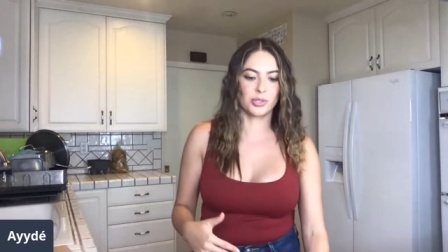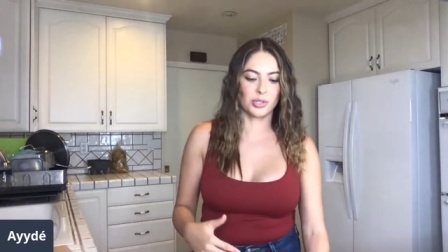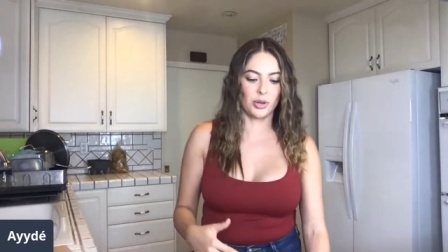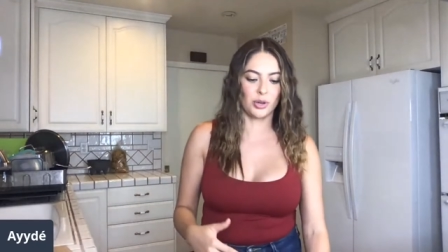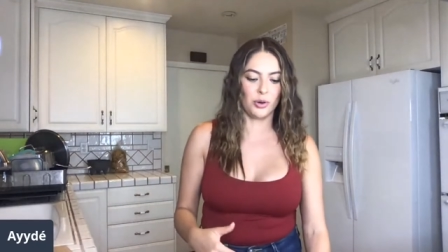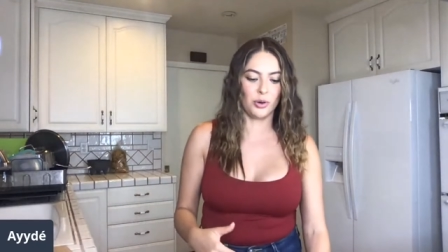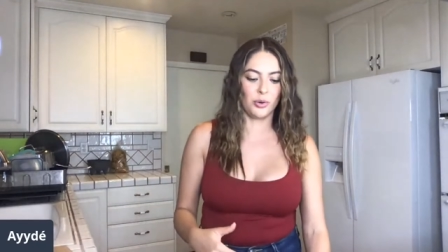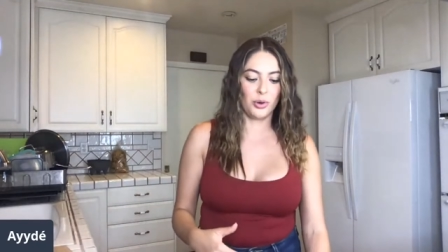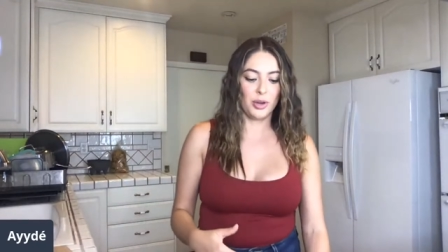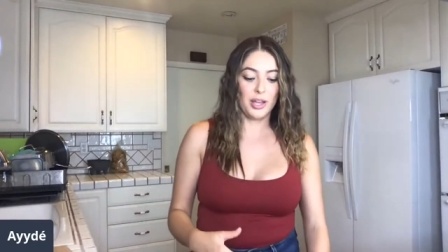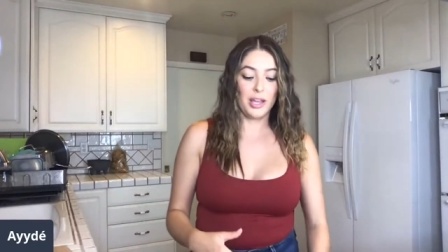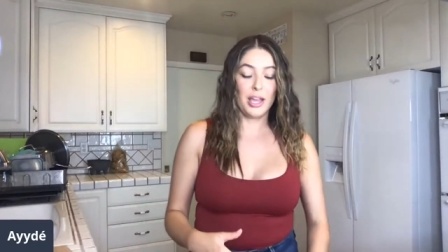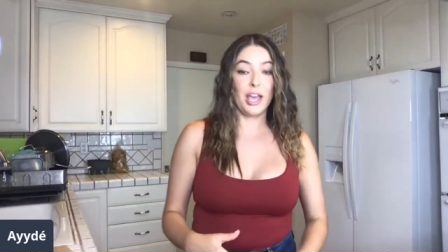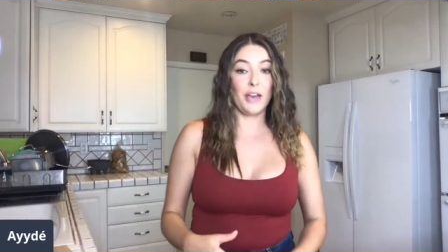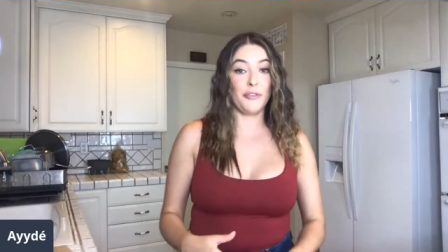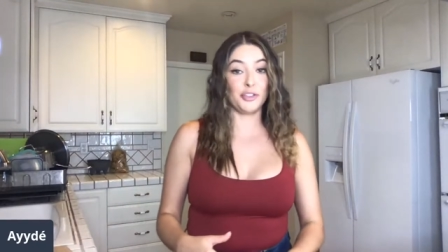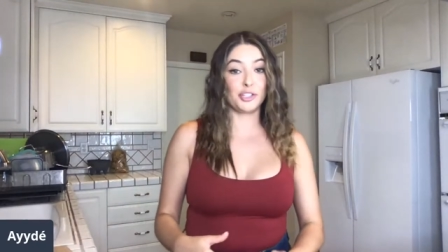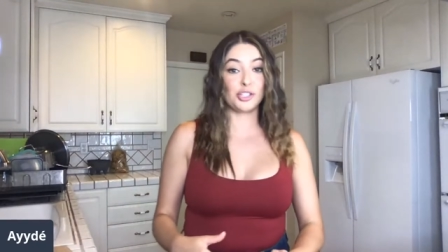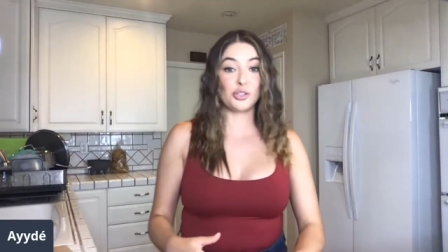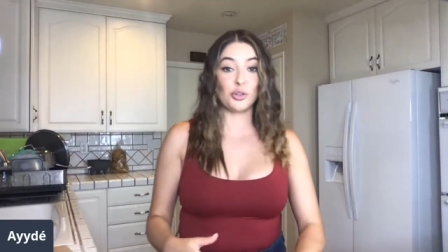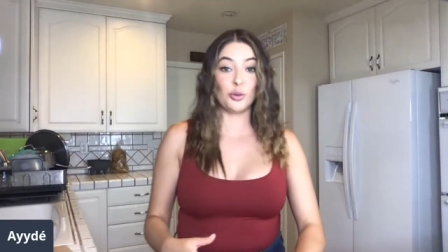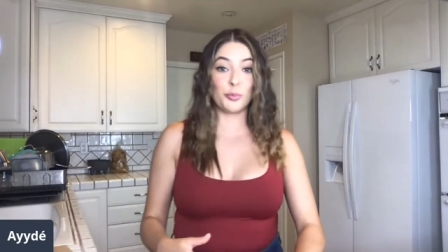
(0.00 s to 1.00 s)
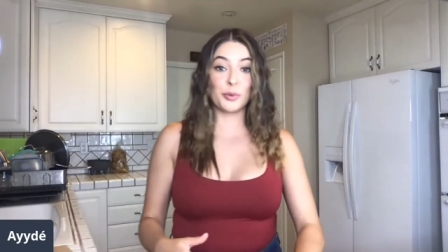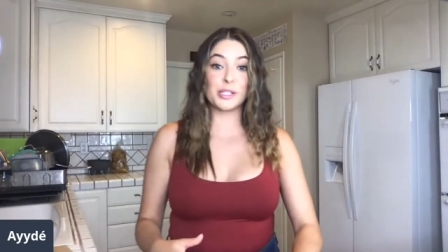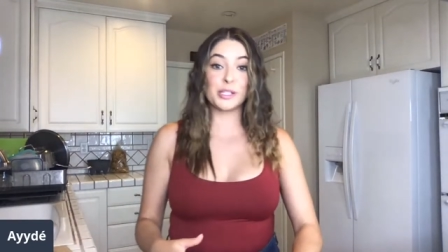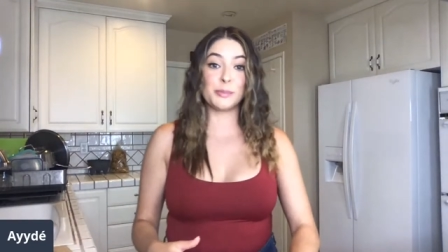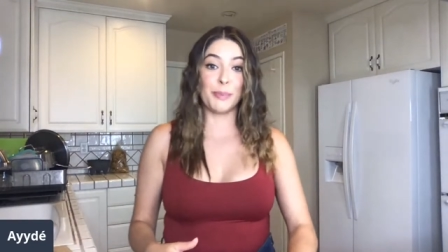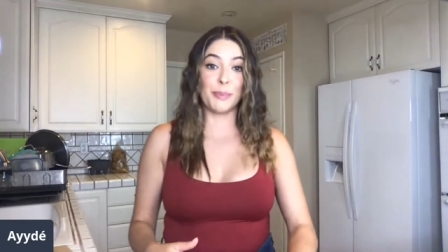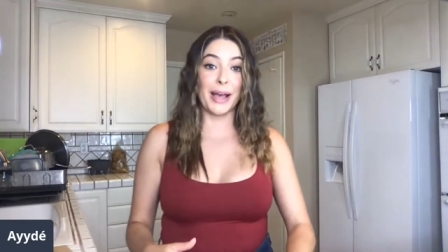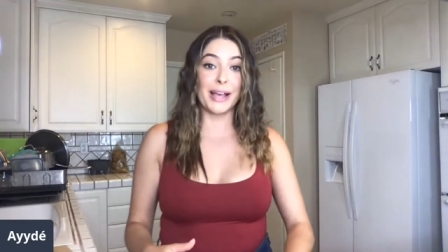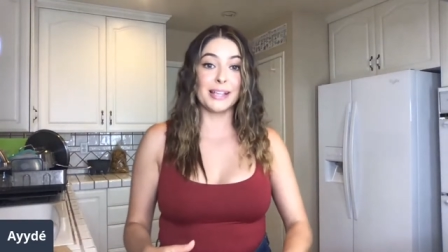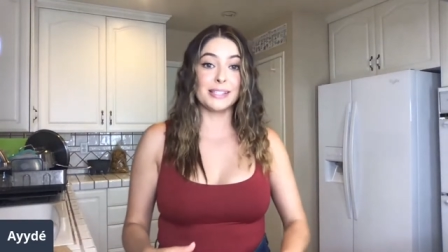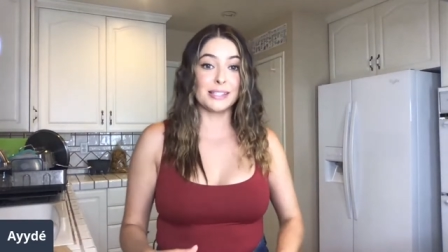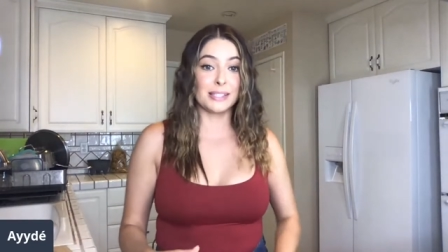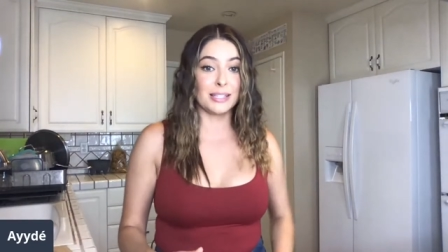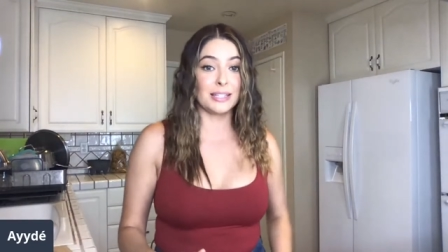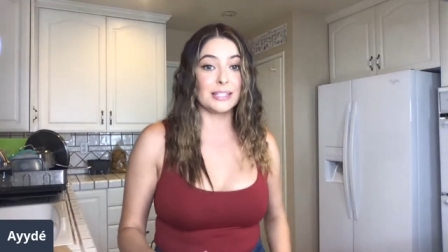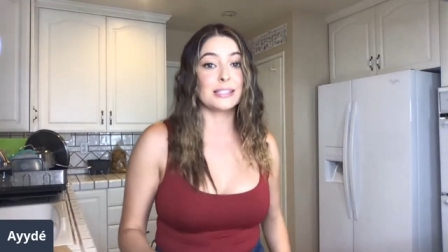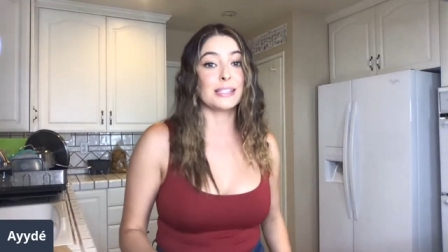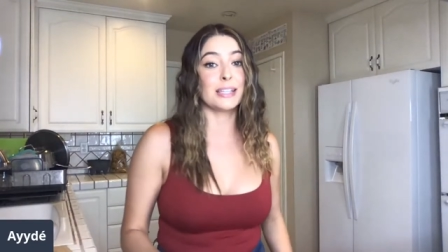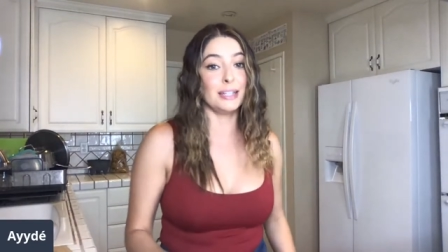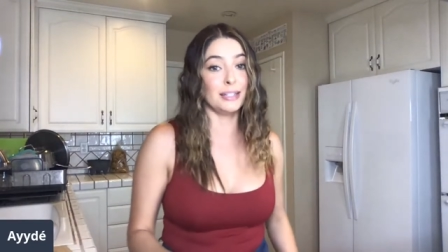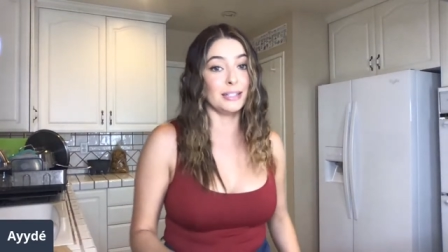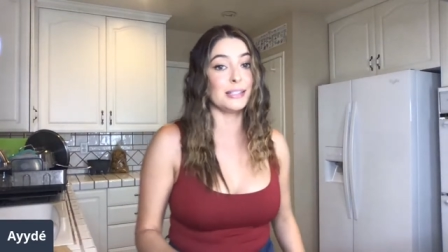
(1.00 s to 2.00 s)
So if it's super spicy,
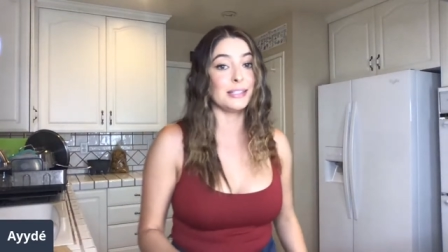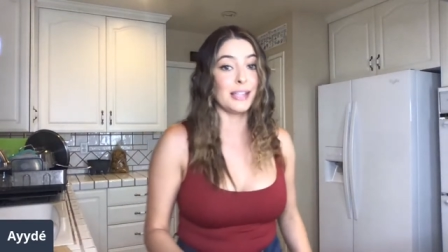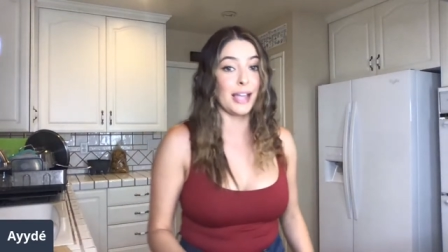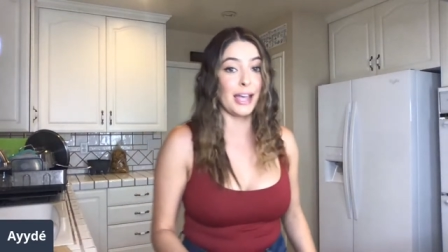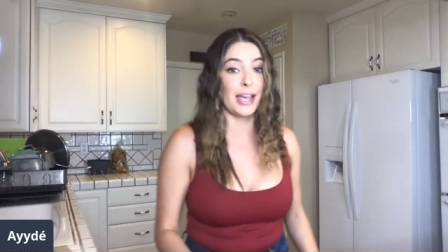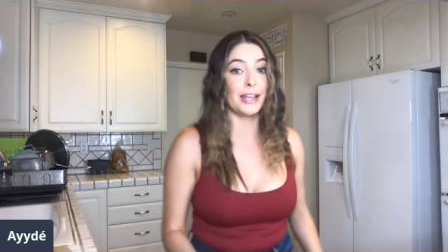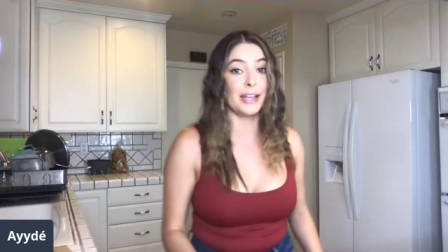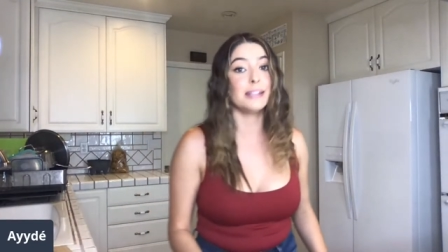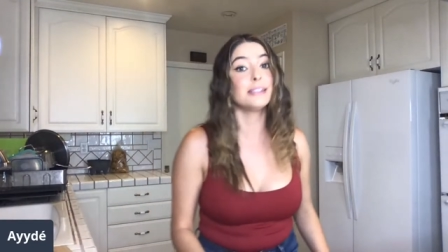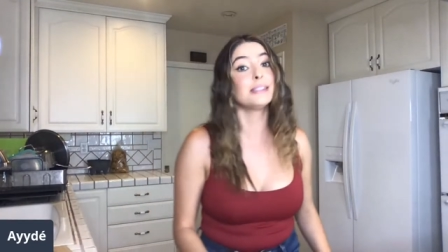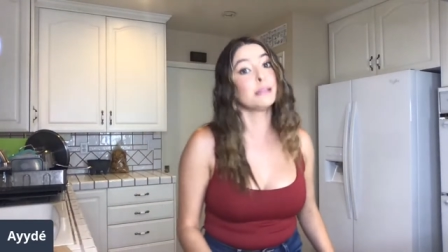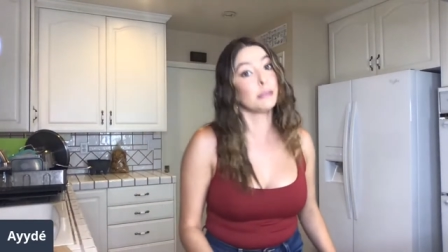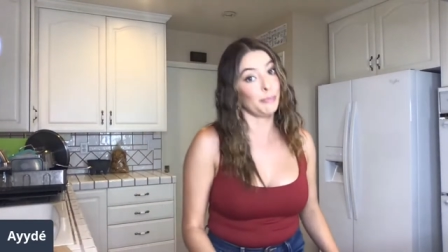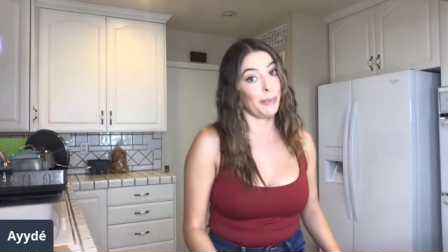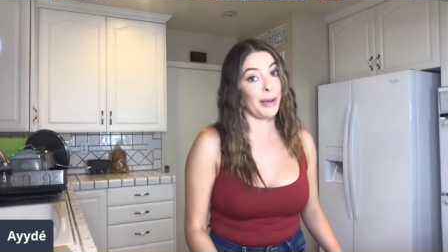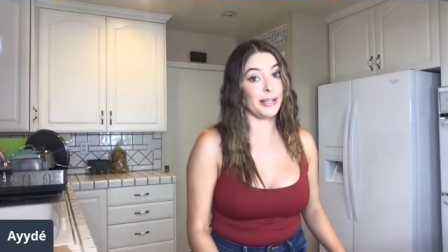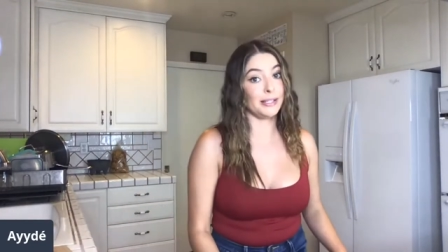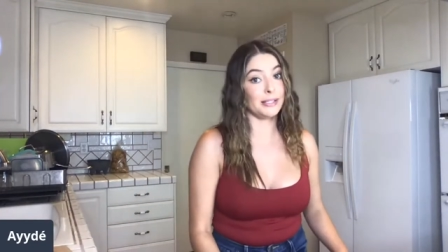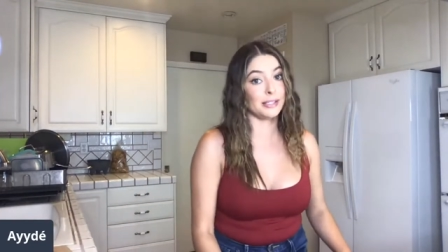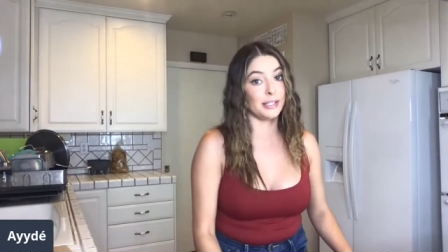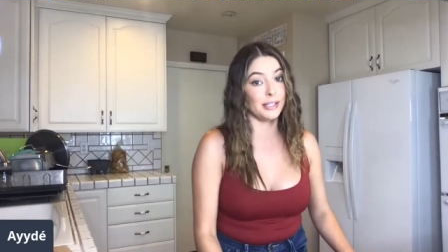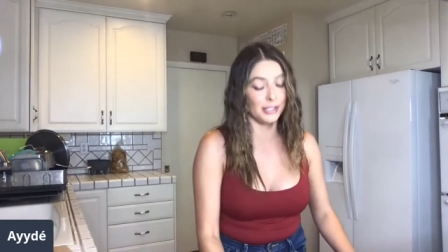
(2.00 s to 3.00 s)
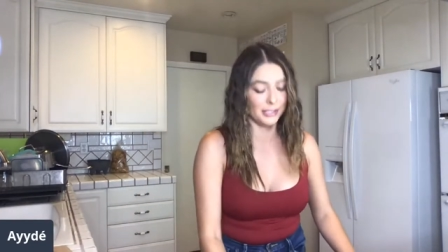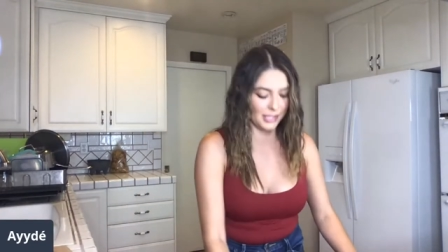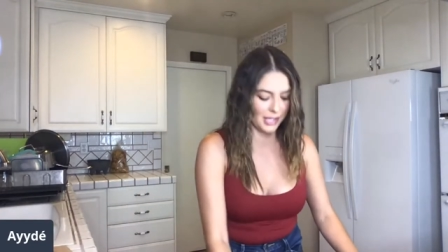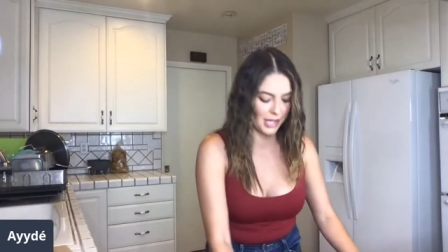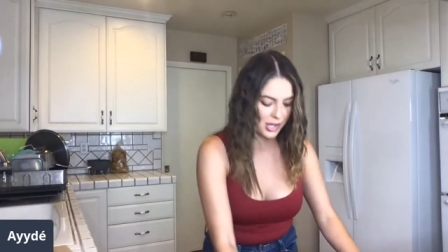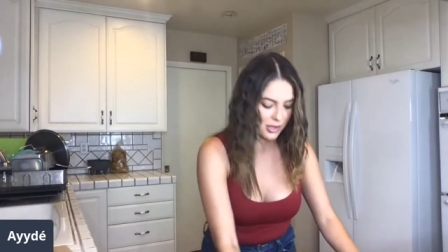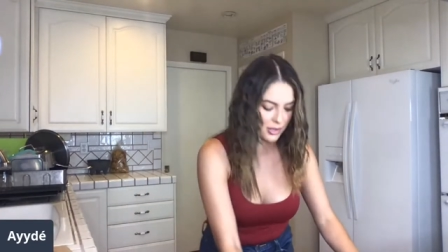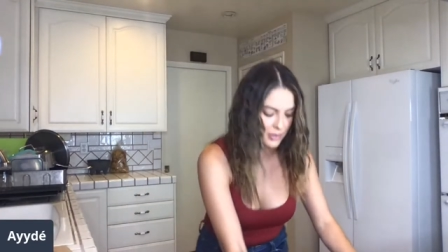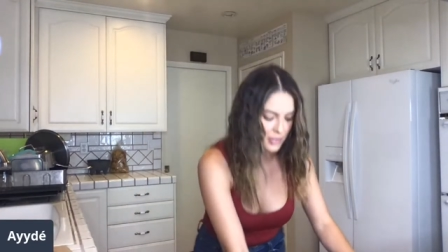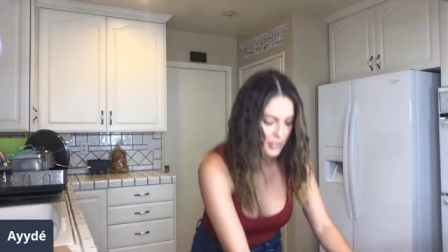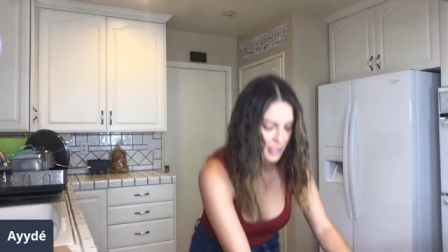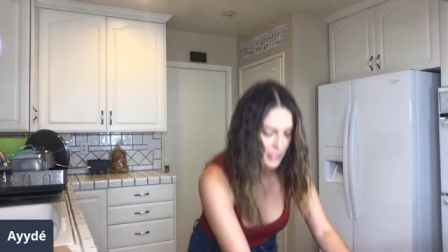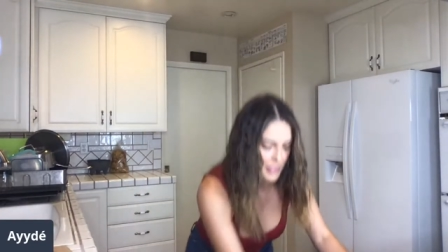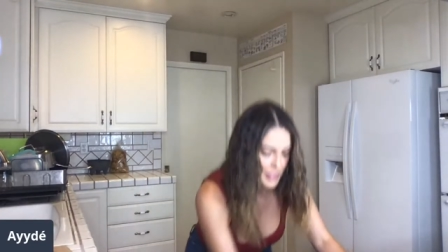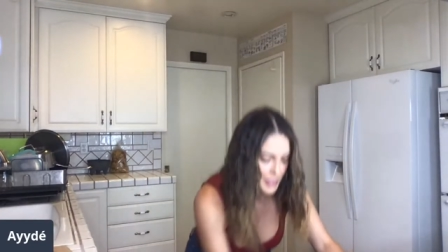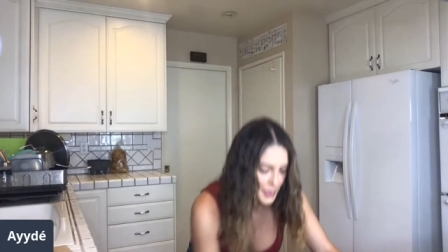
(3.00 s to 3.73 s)
it's gonna stay spicy as hell.